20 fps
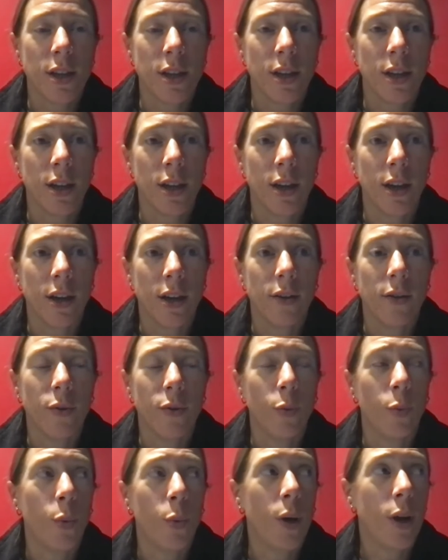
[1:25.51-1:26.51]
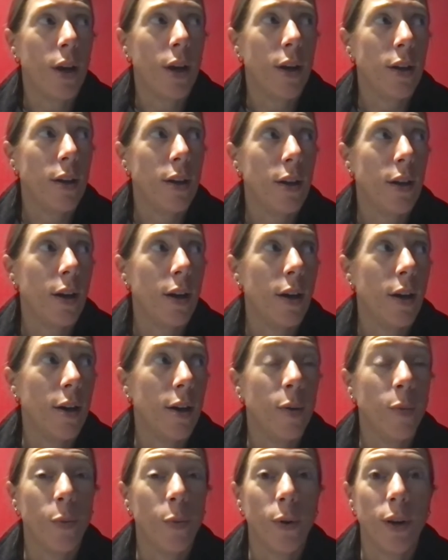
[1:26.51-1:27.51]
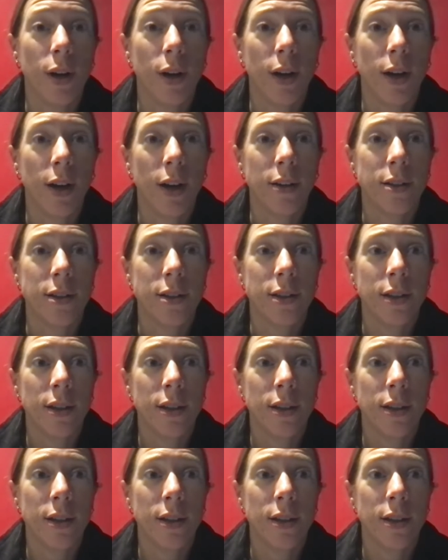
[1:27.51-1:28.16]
And when we're not